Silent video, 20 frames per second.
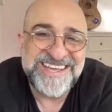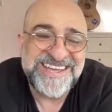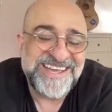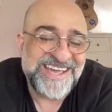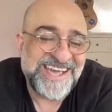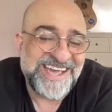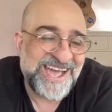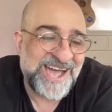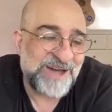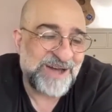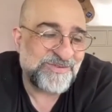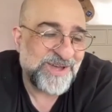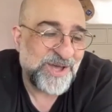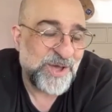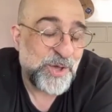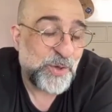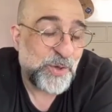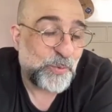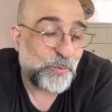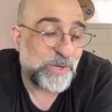have,
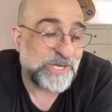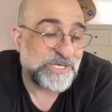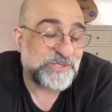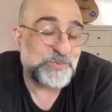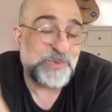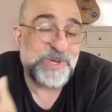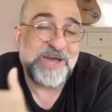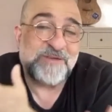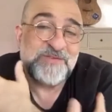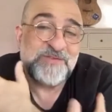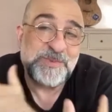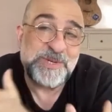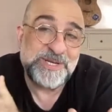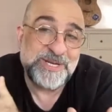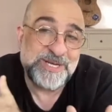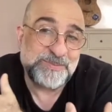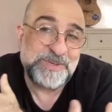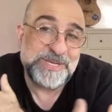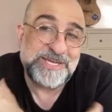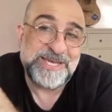which we have to be a
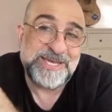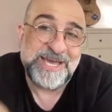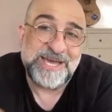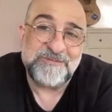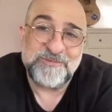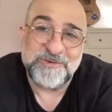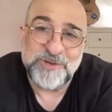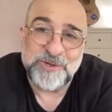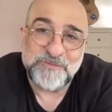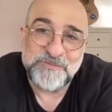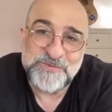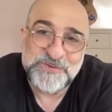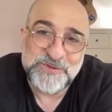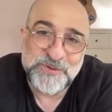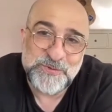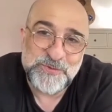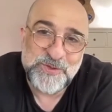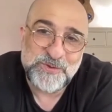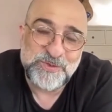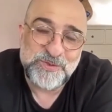little bit careful of.
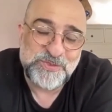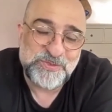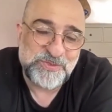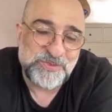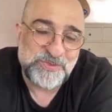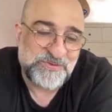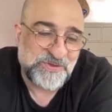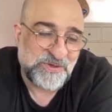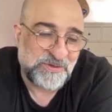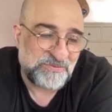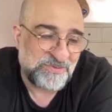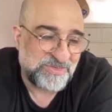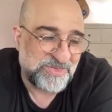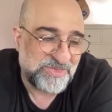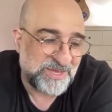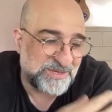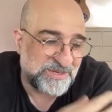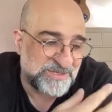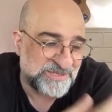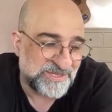So there are certain things